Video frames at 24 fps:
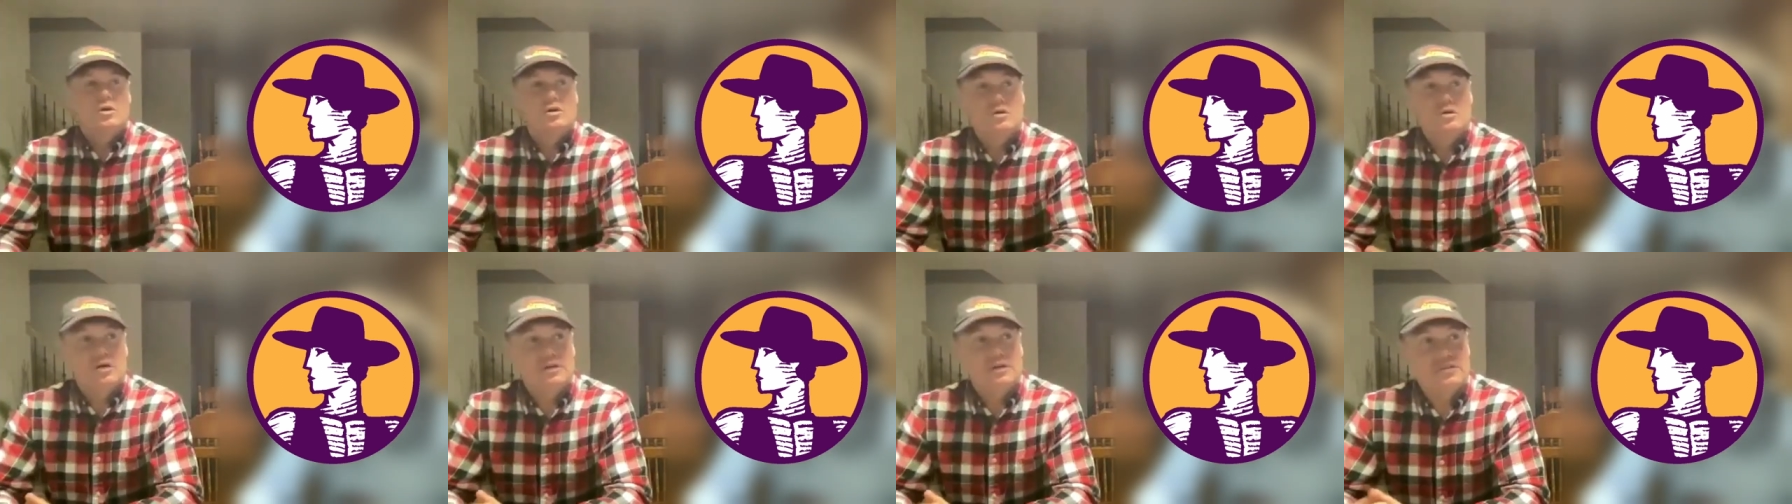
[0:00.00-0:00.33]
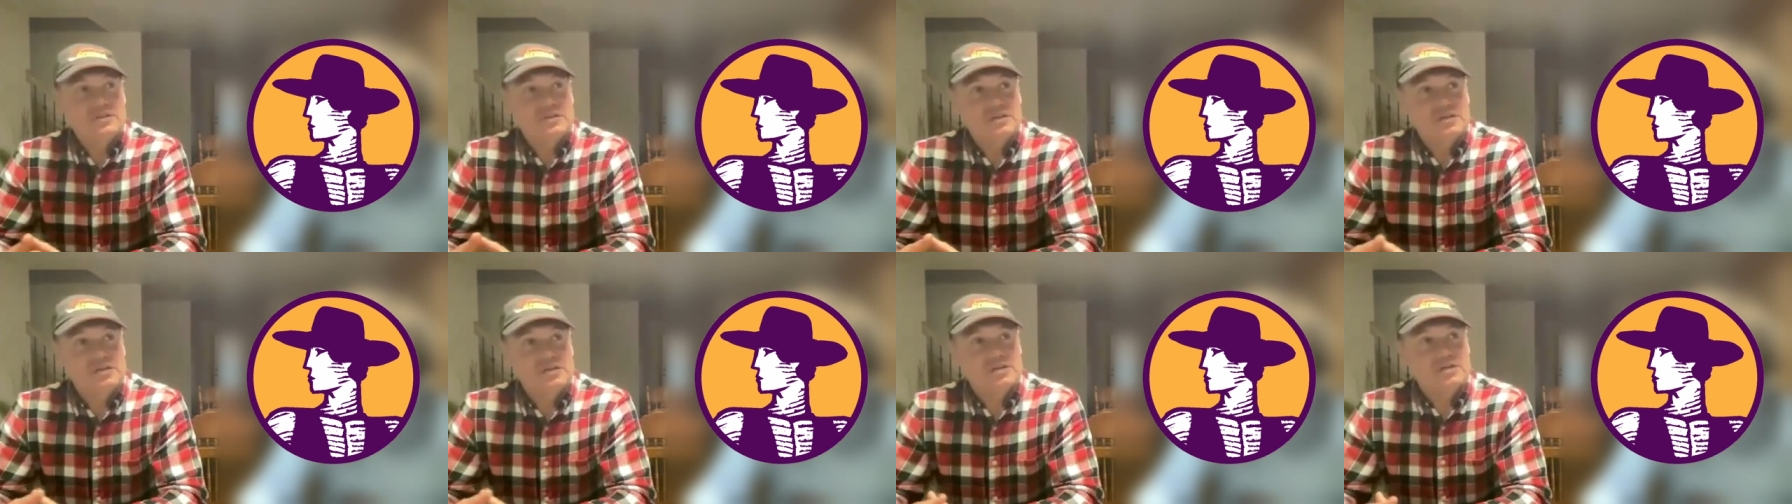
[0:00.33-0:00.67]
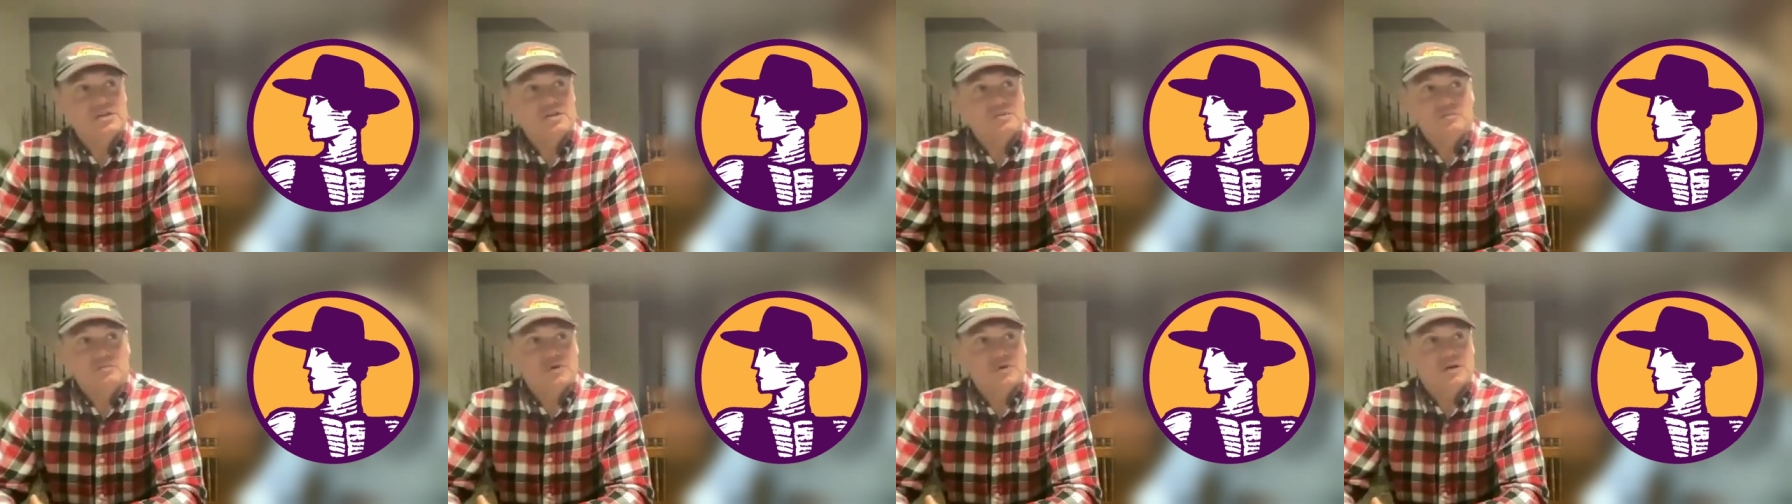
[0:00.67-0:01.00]
Well, I think
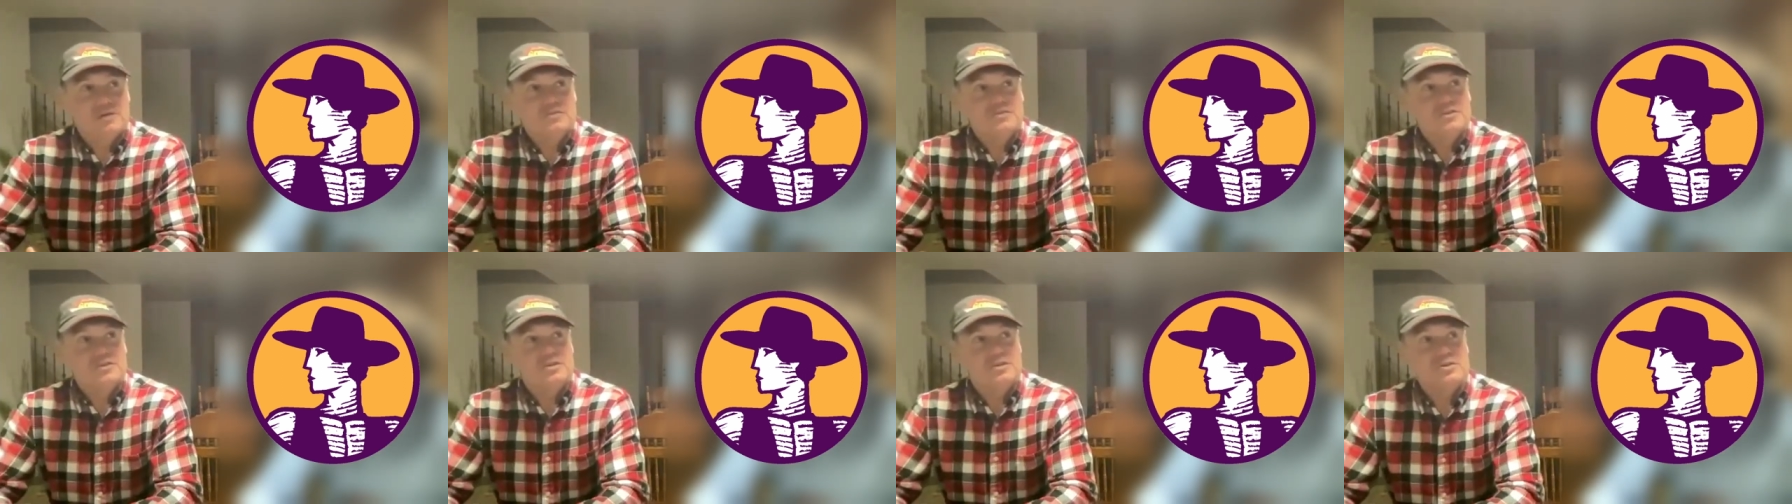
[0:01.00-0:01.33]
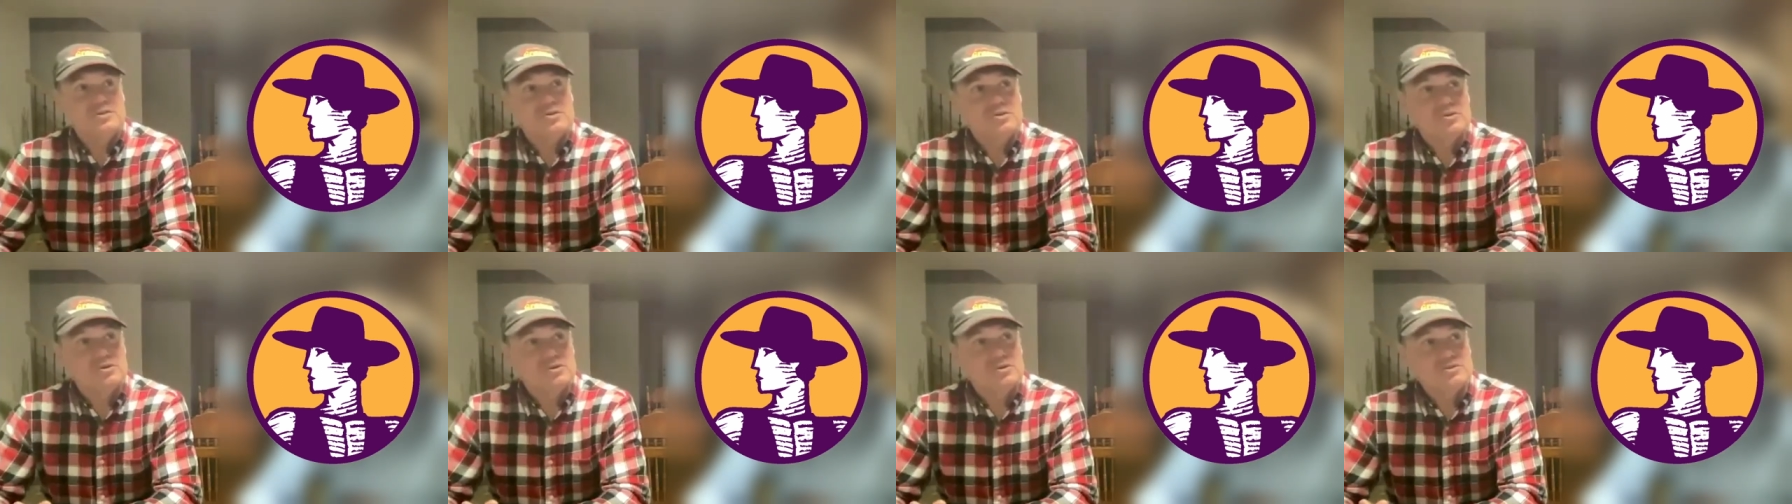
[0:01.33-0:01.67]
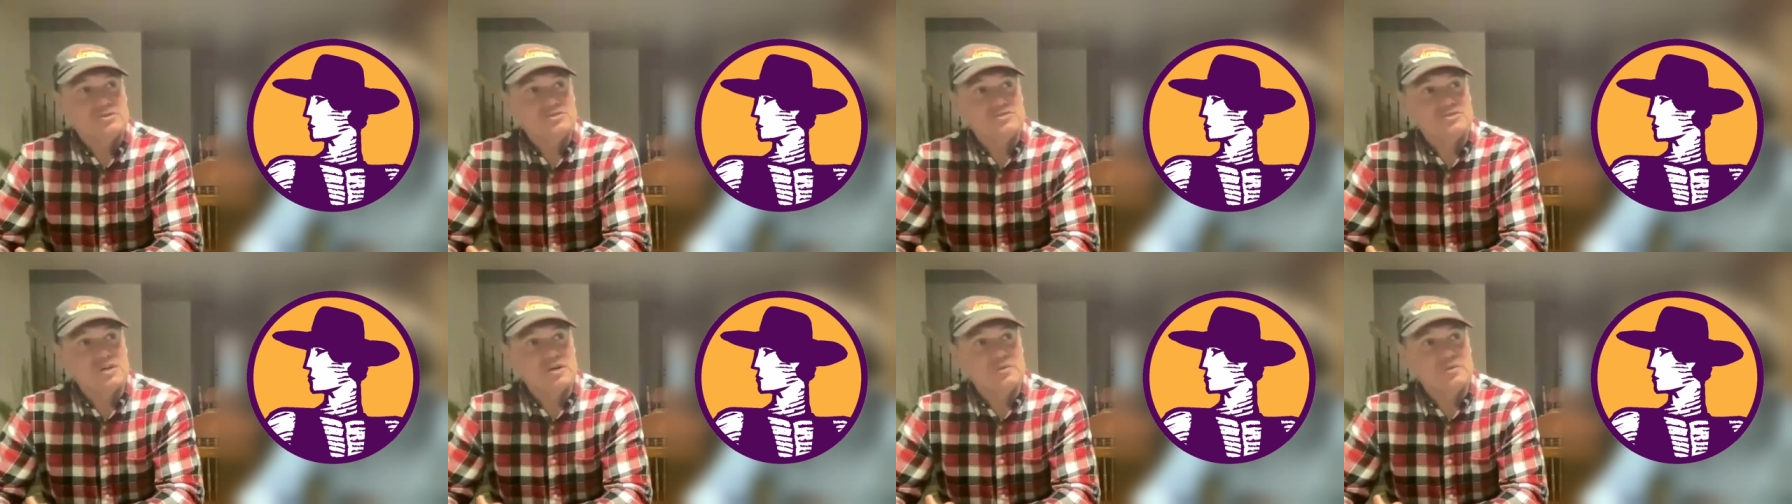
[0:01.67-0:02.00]
you're
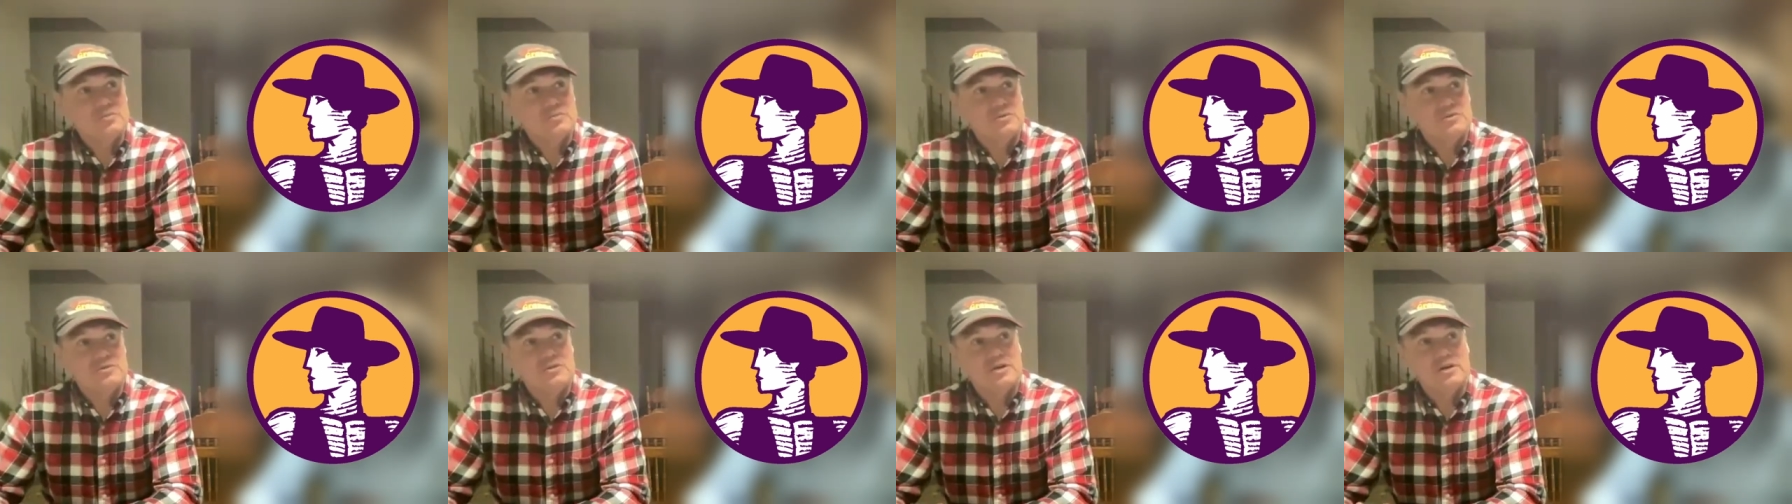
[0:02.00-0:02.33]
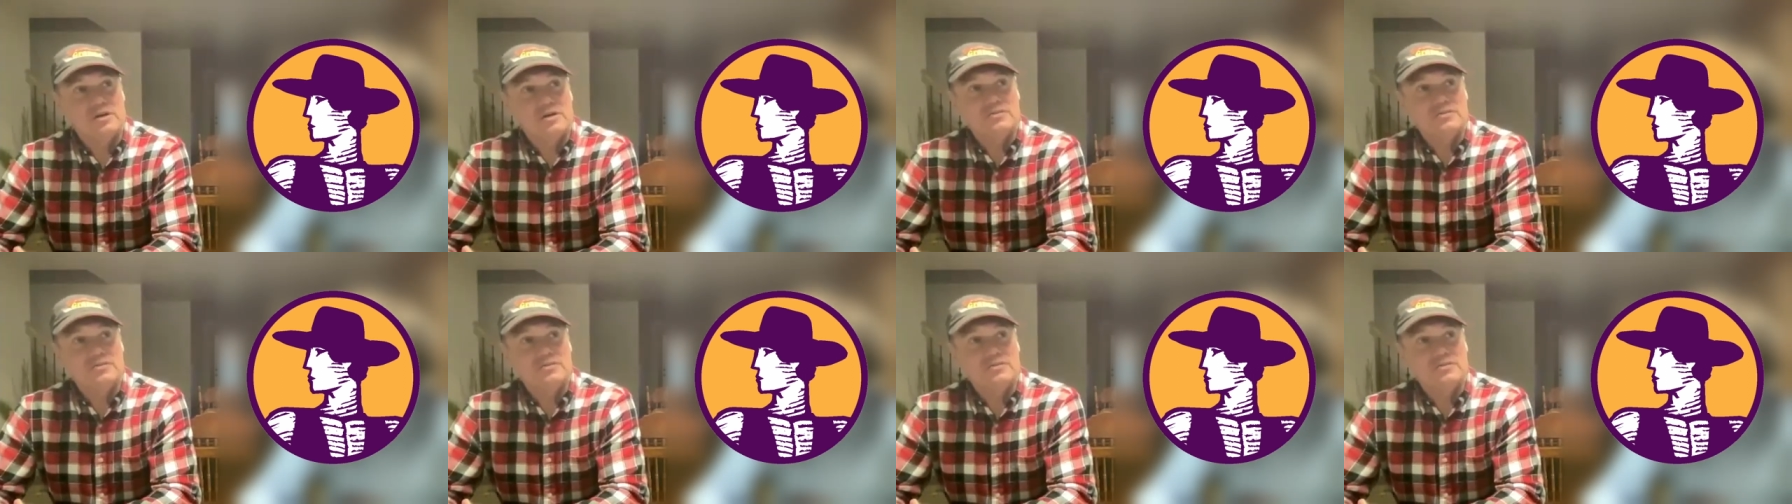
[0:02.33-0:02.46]
onto something there.